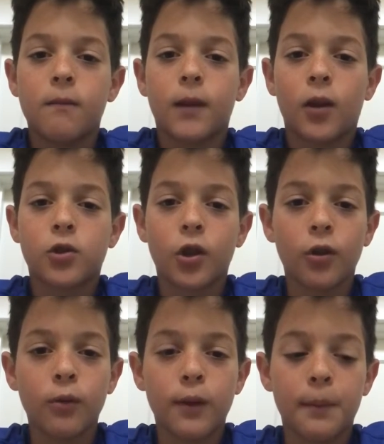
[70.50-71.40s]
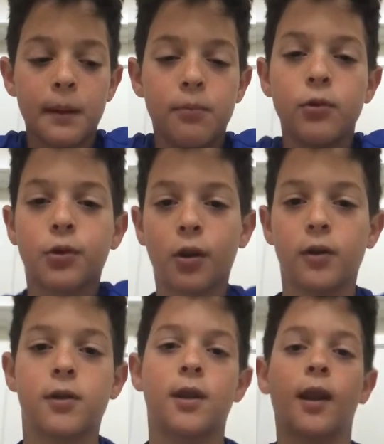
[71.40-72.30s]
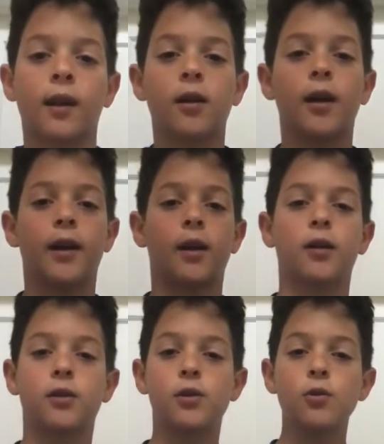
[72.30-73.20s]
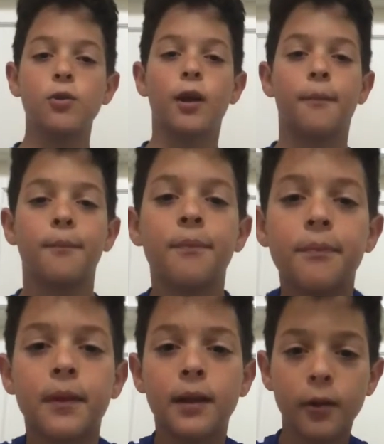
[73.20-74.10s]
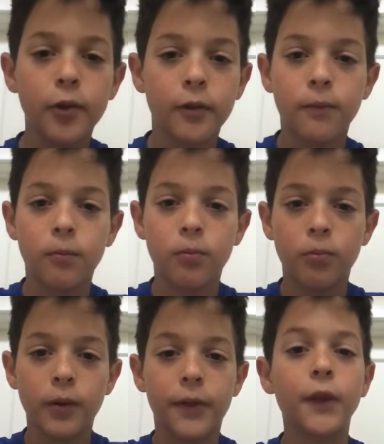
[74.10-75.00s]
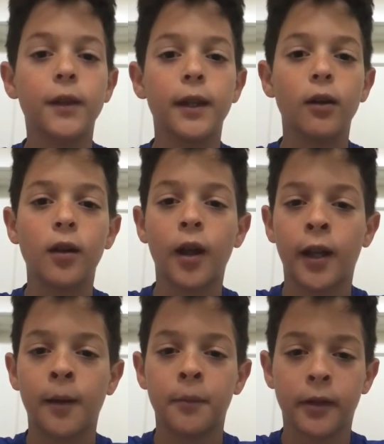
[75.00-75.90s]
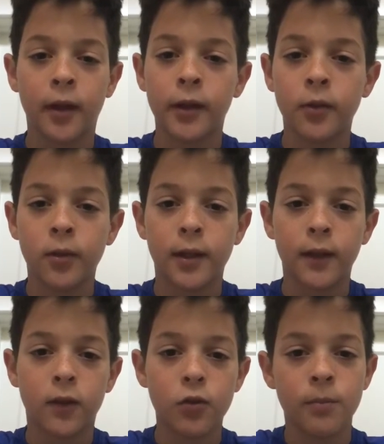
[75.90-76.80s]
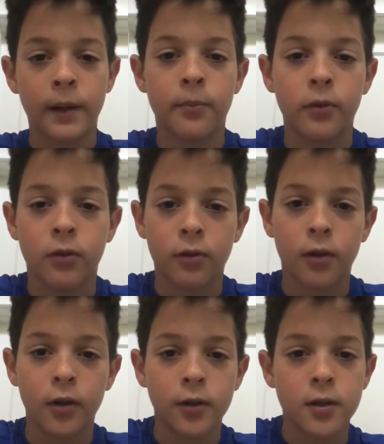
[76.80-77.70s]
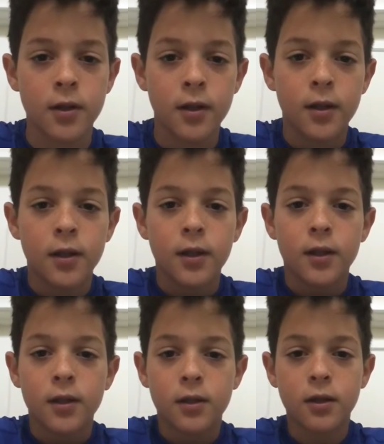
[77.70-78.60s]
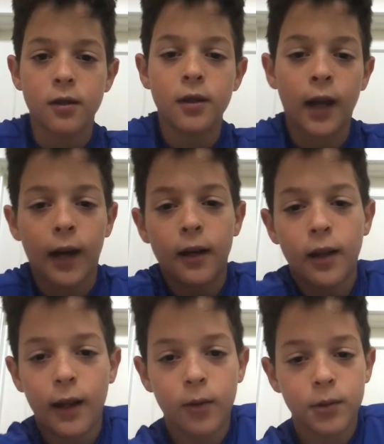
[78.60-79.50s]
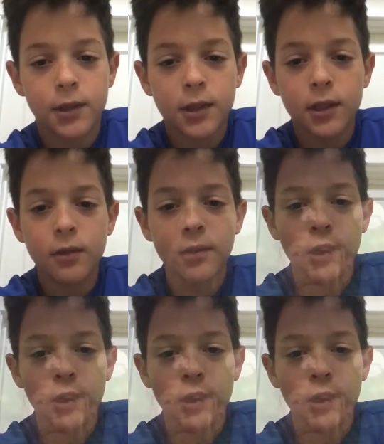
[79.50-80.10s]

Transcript: I'll show you the Babe Ruth cards that I got. I got two of them. It was with the deal on Amazon. You would get two Babe Ruth cards. So yeah, I will see you.